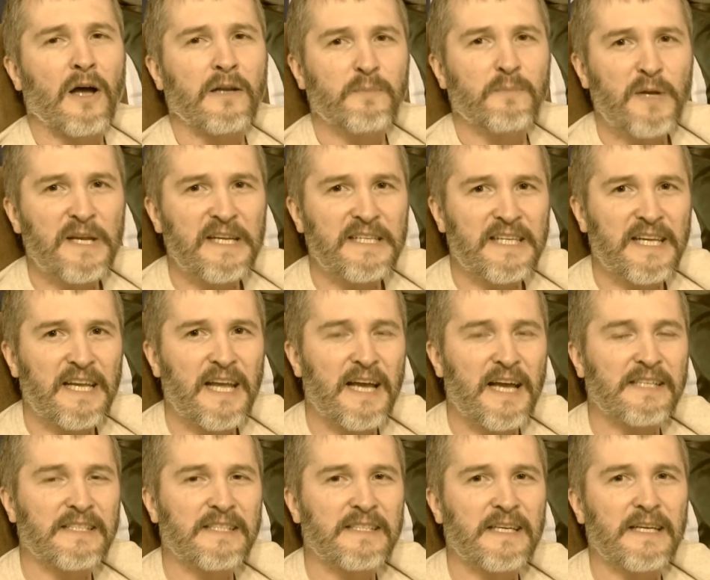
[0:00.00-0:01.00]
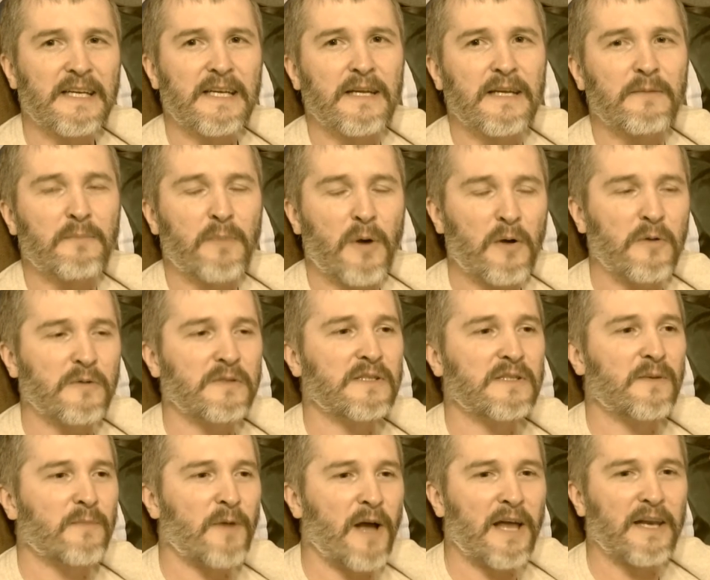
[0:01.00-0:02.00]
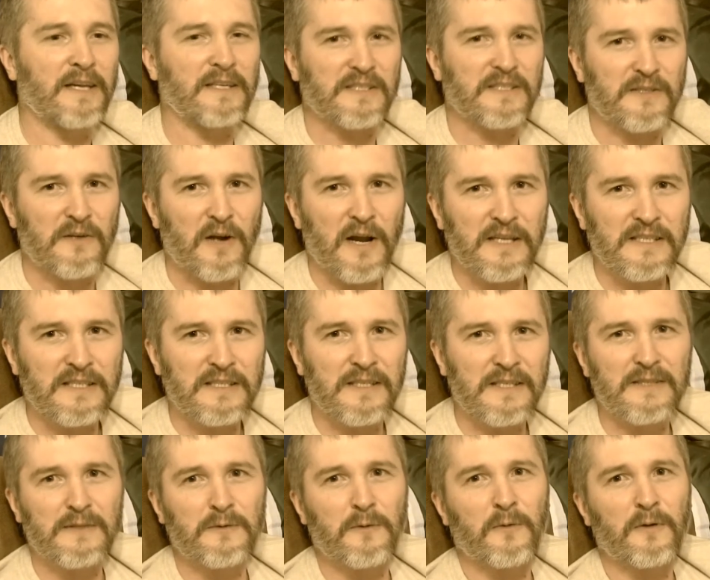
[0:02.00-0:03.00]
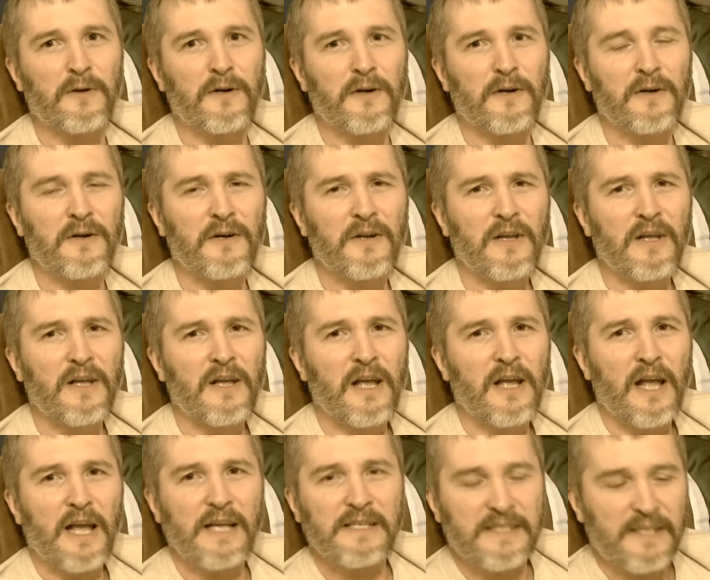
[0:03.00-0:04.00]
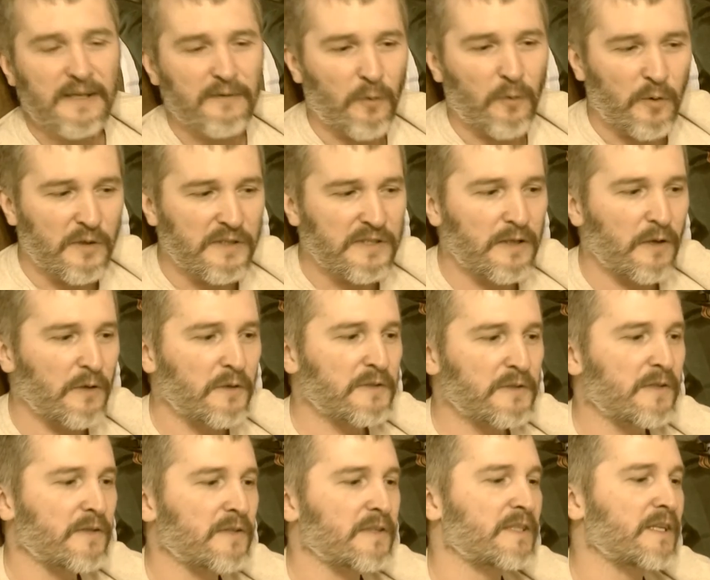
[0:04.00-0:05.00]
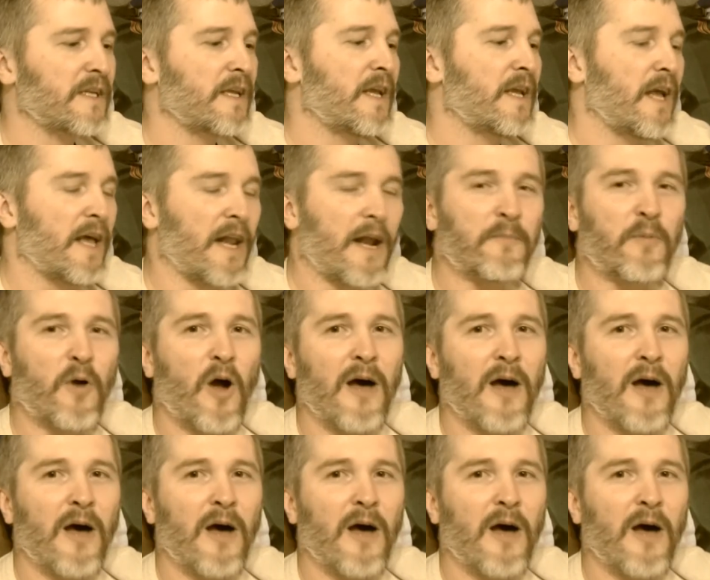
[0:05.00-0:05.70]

on PTSD, post-traumatic stress disorder, and Civil War soldiers. And I